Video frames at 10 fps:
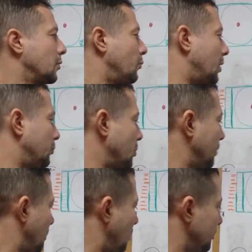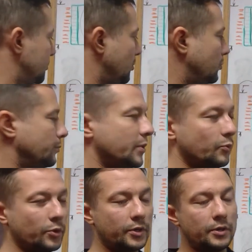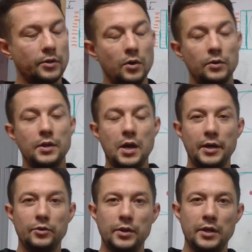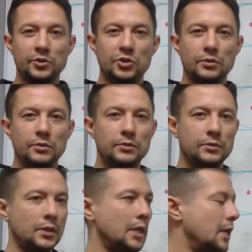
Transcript: while we will also be working on ion engines,